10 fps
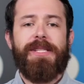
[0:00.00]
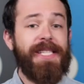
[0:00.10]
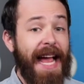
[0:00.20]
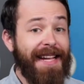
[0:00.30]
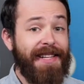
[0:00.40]

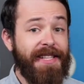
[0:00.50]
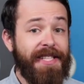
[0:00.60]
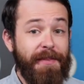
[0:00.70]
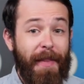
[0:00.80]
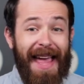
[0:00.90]

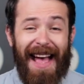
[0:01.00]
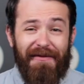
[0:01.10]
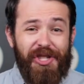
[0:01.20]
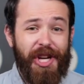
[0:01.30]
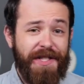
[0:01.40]
Scientists may
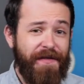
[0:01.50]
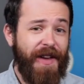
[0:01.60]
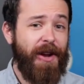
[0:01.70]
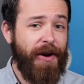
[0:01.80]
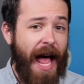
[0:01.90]
have just
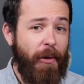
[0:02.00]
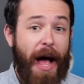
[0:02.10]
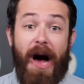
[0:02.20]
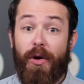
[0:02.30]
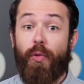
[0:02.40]
figured
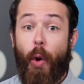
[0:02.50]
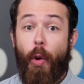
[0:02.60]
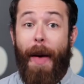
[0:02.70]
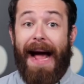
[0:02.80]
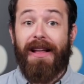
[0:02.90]
out how to
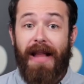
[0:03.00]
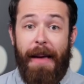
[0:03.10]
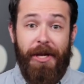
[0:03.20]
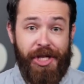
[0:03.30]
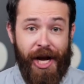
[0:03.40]
roll back climate